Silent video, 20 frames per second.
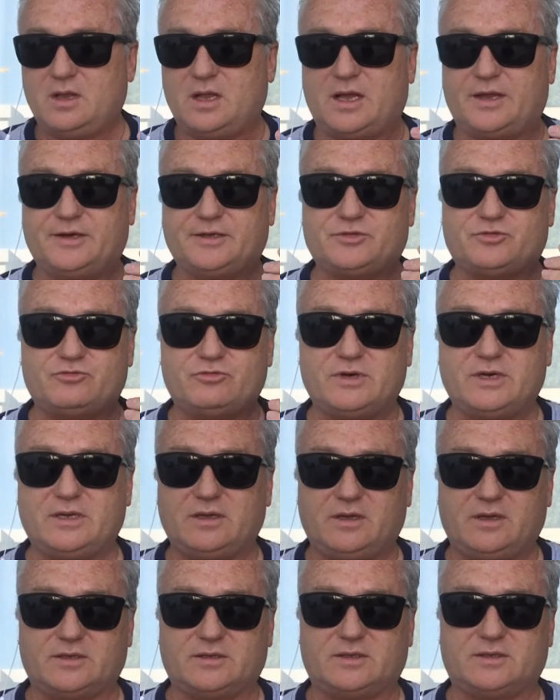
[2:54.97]
and it's
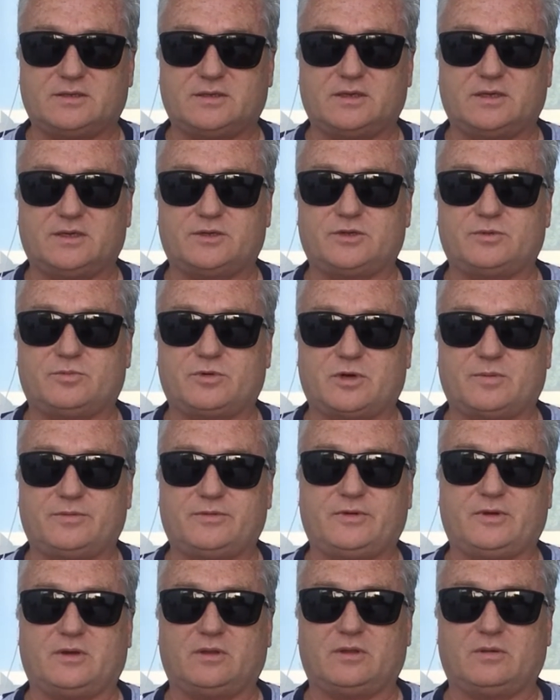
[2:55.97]
really easy to get your
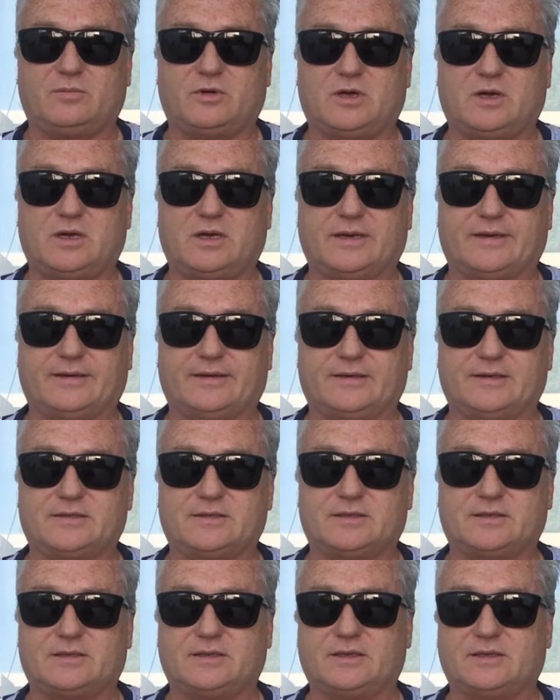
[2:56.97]
property on the market and
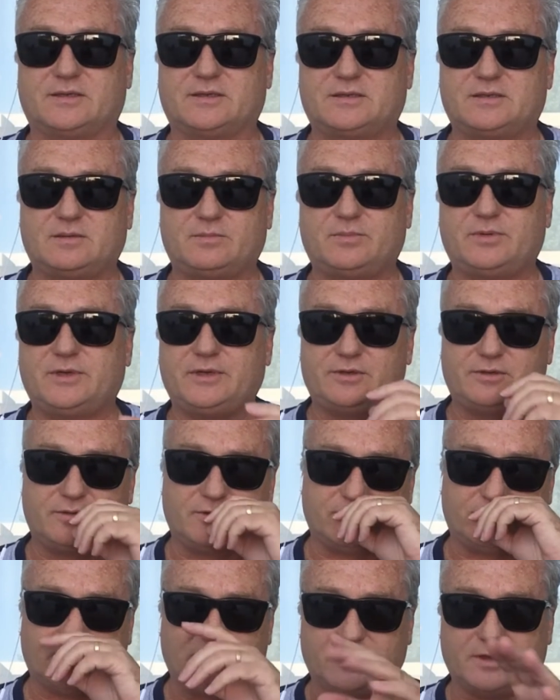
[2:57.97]
listed, is simply do
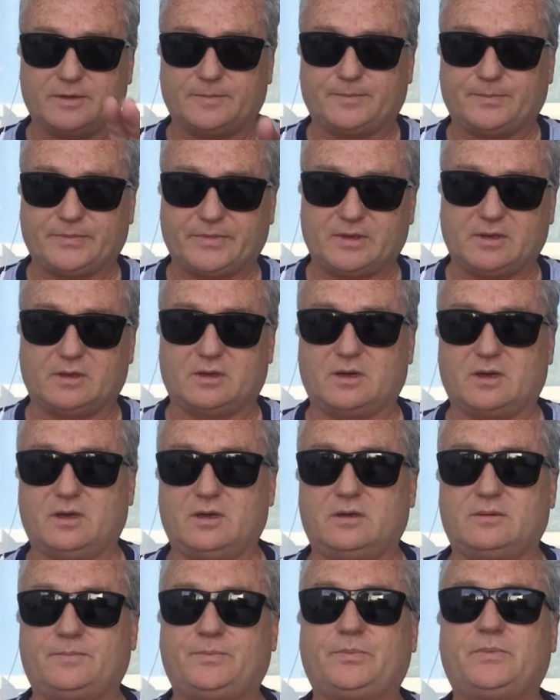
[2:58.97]
the following, okay?